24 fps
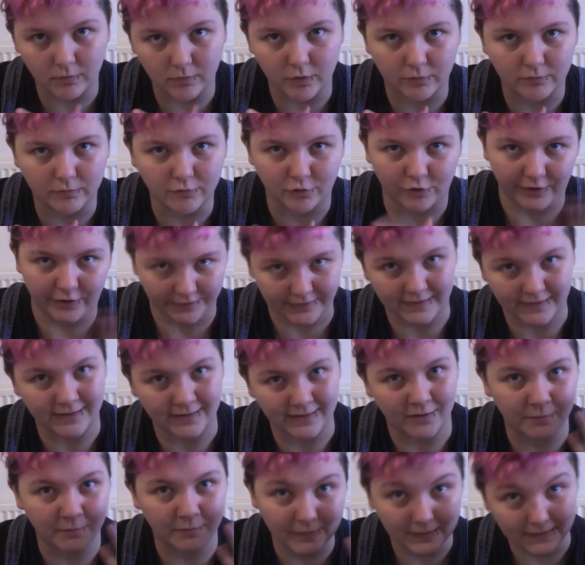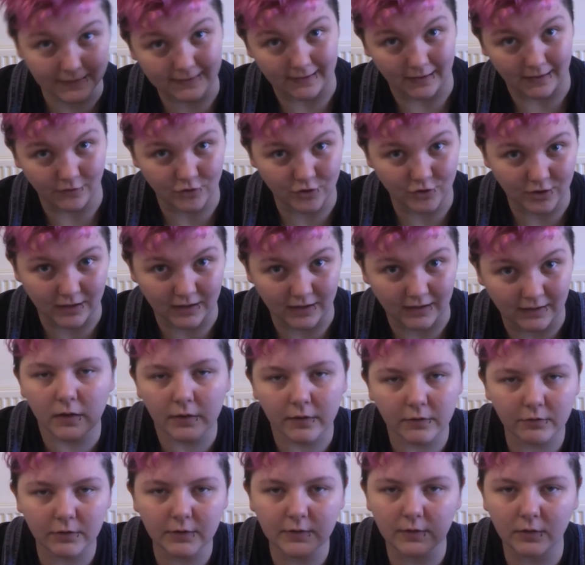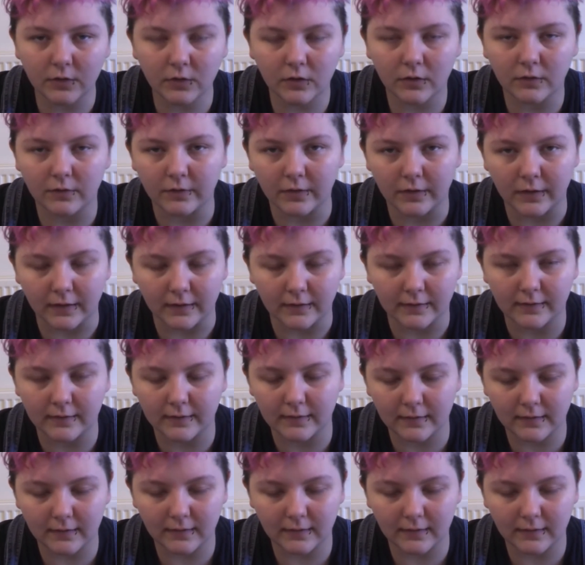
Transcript: Christendom, essentially. As a result of this